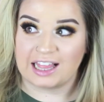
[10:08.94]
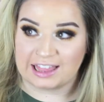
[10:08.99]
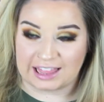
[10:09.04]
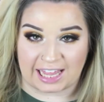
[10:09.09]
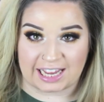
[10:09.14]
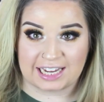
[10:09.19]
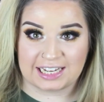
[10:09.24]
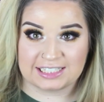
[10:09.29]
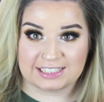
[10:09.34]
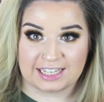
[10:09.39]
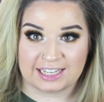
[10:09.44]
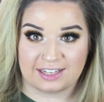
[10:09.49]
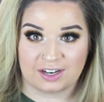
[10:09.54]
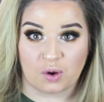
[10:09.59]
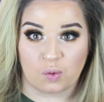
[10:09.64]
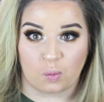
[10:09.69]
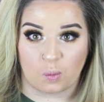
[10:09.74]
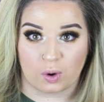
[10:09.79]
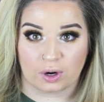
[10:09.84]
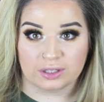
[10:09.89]
like I
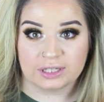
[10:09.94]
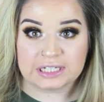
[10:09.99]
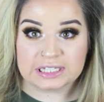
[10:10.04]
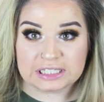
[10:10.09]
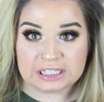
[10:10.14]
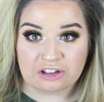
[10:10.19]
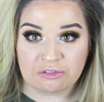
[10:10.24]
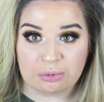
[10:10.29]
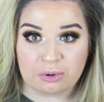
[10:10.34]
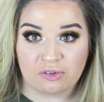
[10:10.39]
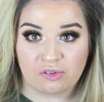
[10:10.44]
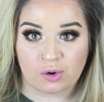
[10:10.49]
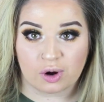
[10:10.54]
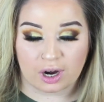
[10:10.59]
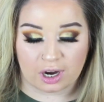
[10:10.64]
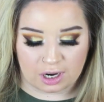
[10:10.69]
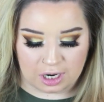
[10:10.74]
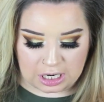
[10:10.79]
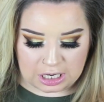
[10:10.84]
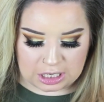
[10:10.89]
said, worn this stuff
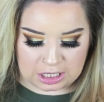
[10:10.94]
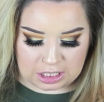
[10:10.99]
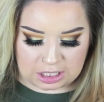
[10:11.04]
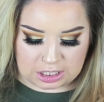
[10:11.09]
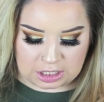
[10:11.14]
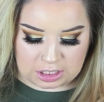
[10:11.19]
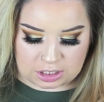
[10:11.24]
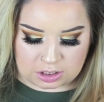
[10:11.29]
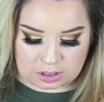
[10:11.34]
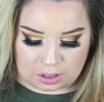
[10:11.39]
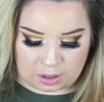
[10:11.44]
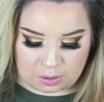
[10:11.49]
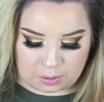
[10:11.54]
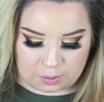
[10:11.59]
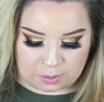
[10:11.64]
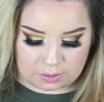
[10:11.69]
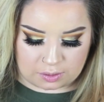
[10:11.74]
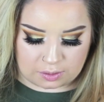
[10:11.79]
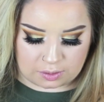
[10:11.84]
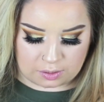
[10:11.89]
before, so